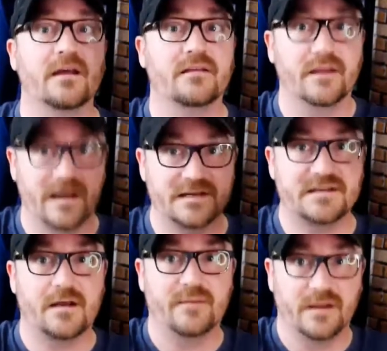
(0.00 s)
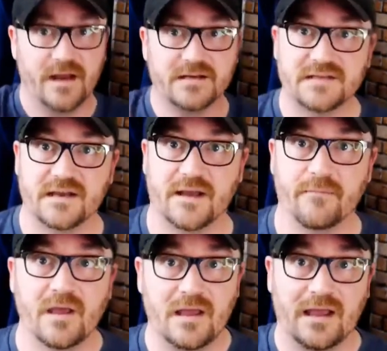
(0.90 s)
the next time and the next time,
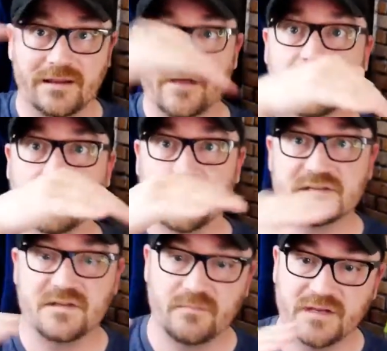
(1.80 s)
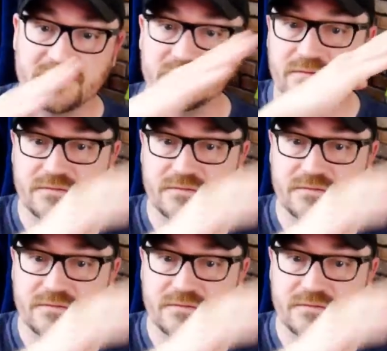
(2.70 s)
and they regress to the mean too.